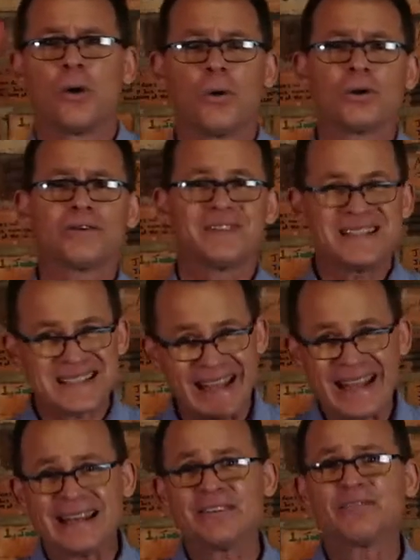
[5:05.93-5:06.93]
All of these
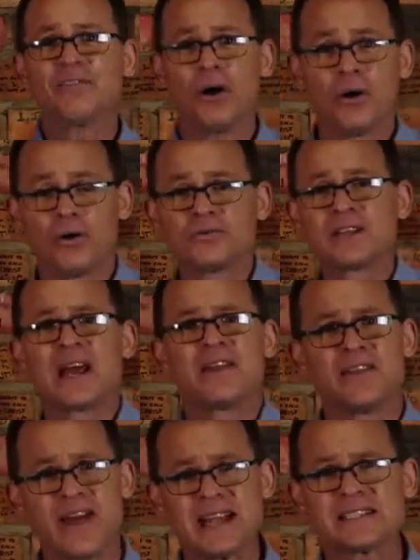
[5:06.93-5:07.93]
involved,
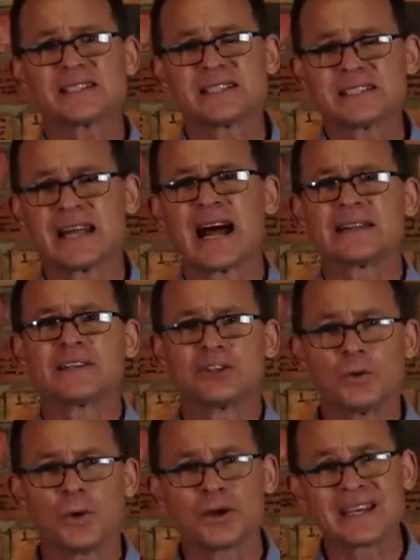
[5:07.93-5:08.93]
that's the sign that
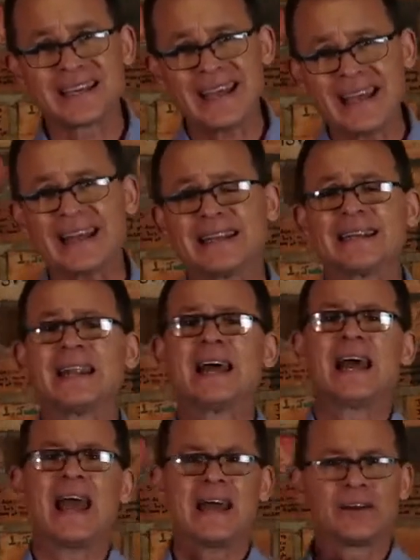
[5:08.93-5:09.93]
you're working in
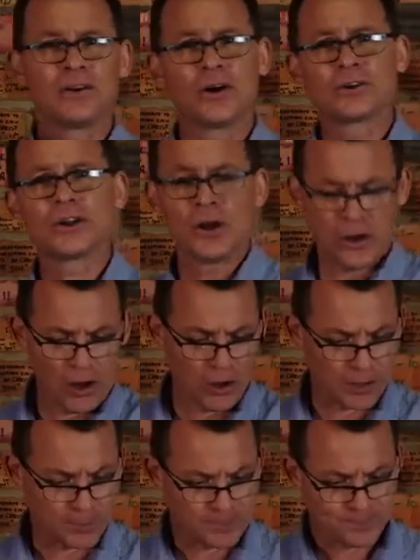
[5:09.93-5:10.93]
and not
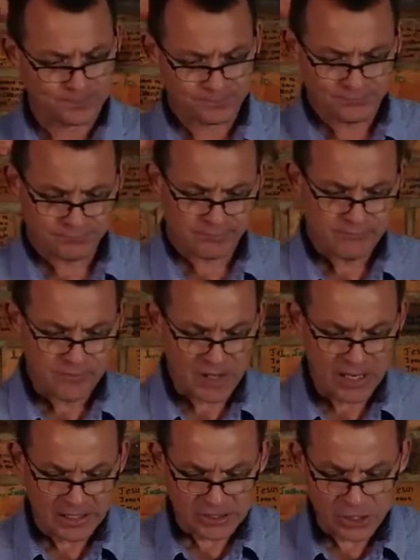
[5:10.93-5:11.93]
on.
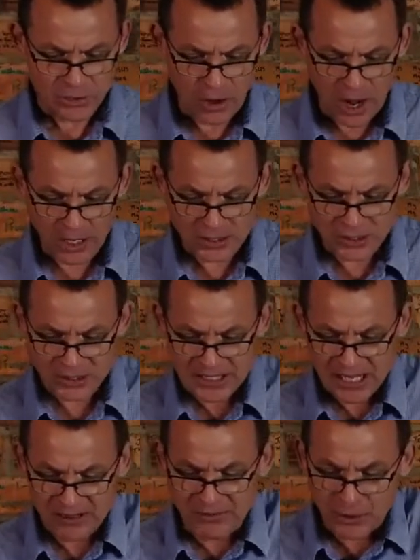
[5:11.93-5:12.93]
So ask
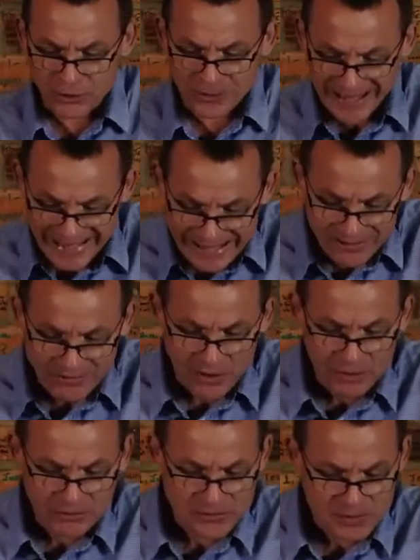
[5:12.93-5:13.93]
yourself, are you
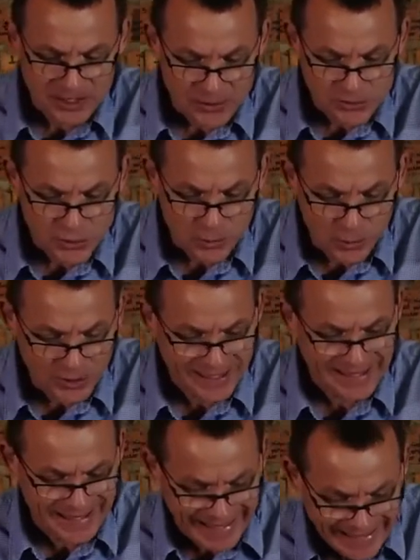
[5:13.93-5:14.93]
involved because you're
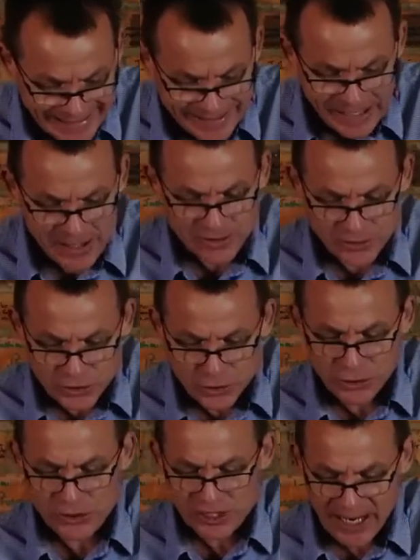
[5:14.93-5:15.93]
working in the
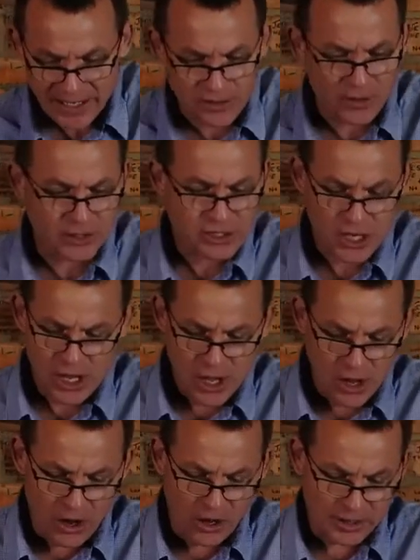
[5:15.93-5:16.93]
church and not
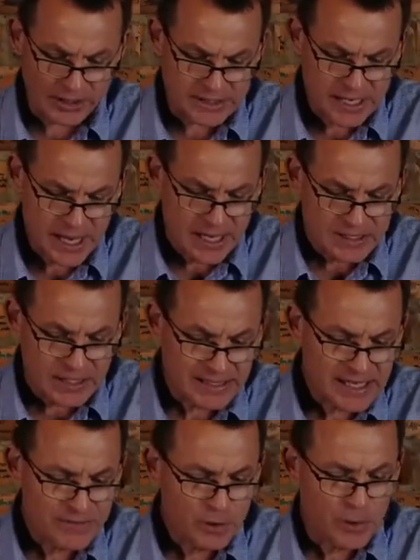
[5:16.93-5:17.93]
on it? So let's
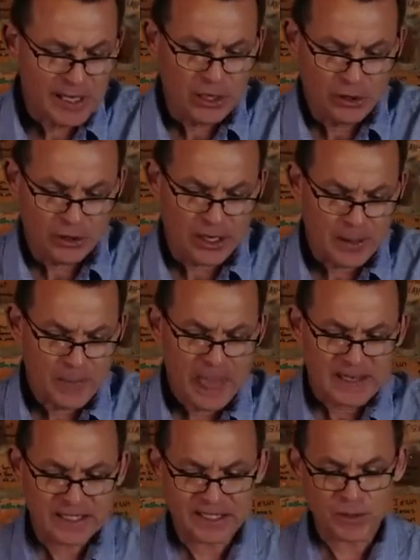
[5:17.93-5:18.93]
have a quick look.
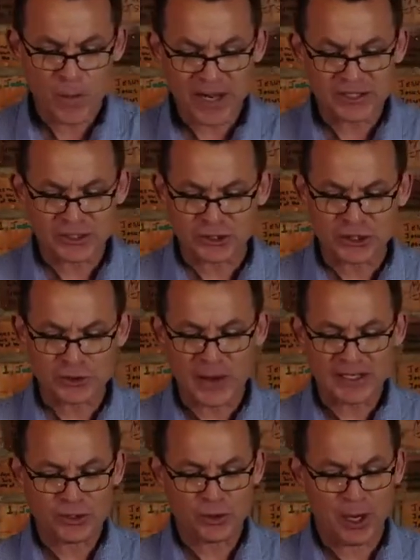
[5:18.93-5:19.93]
6 ways to
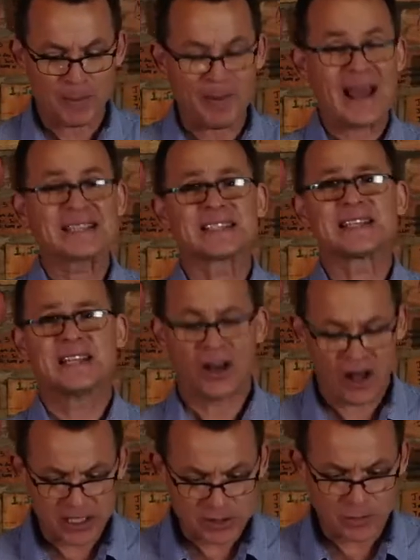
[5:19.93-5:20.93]
stretch your capacity.
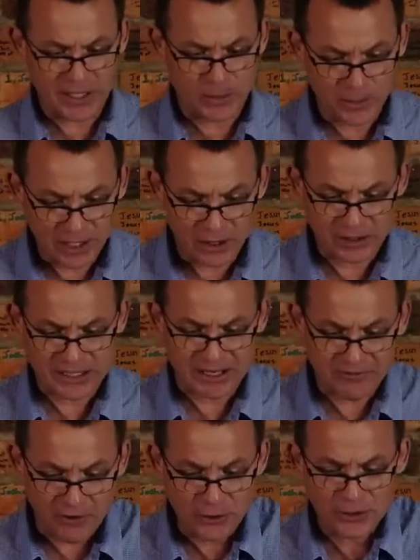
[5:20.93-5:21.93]
Last week we looked at
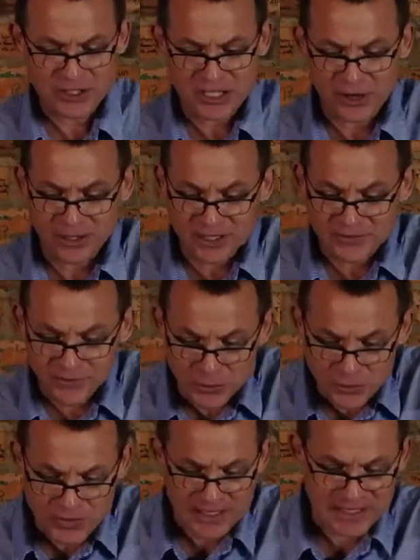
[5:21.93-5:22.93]
focusing on as
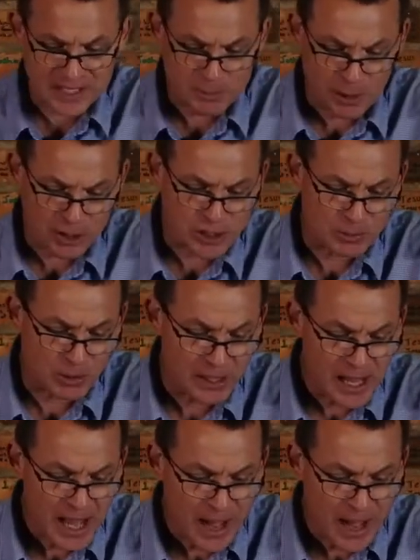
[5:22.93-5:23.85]
few things as possible.